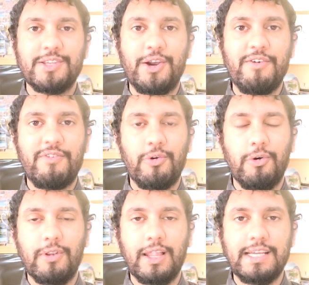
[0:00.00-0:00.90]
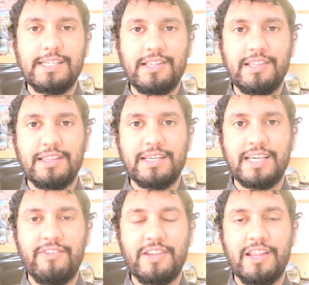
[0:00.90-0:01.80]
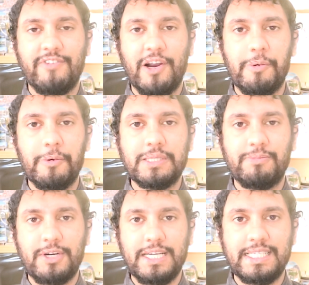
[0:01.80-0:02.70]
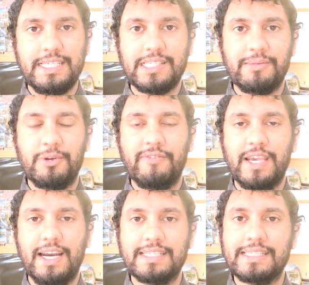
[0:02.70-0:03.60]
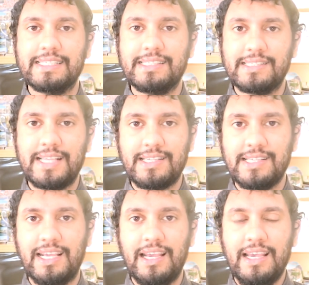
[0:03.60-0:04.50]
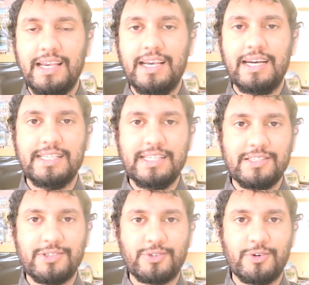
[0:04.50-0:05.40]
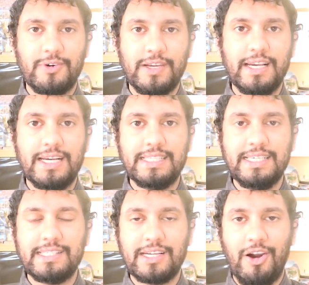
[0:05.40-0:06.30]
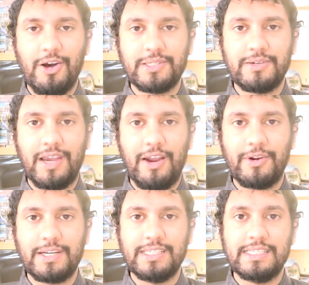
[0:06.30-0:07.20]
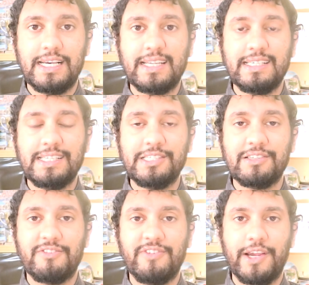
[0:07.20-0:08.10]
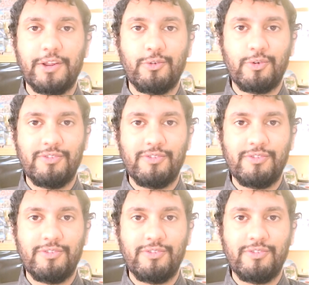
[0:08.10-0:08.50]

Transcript: So overall, I did think that Daphne and Velma was a pretty decent movie. It had a decent setting, a decent story, a decent cast of characters, and a decent final